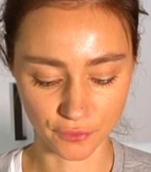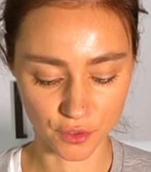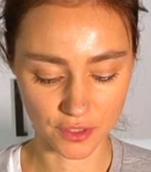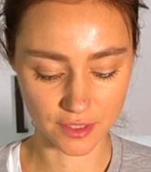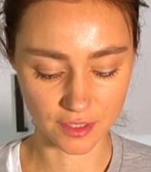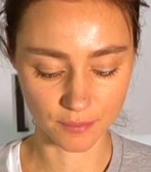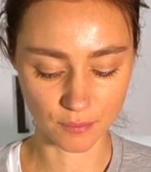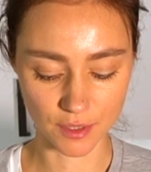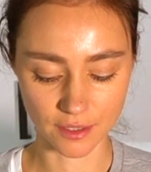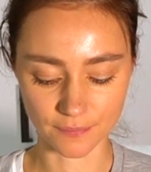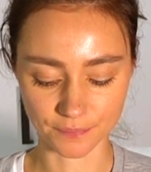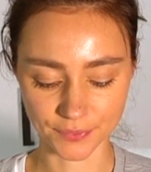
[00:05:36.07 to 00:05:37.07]
for some
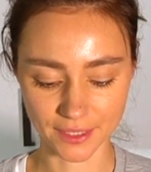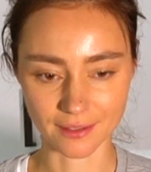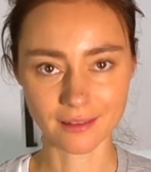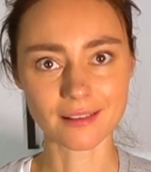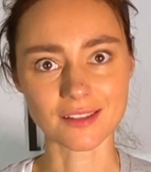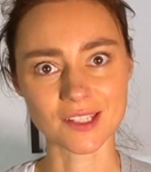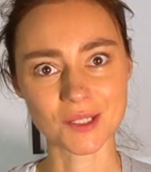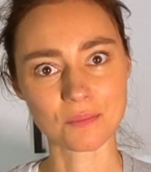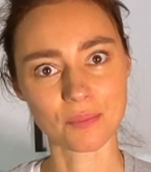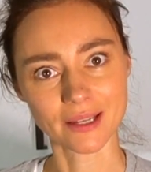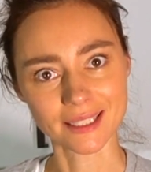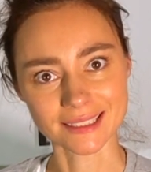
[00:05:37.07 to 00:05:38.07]
little
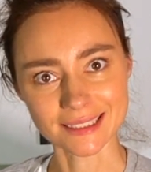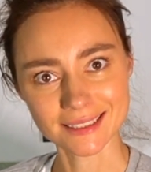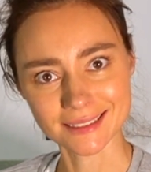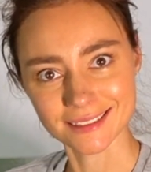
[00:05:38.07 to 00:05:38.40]
spice.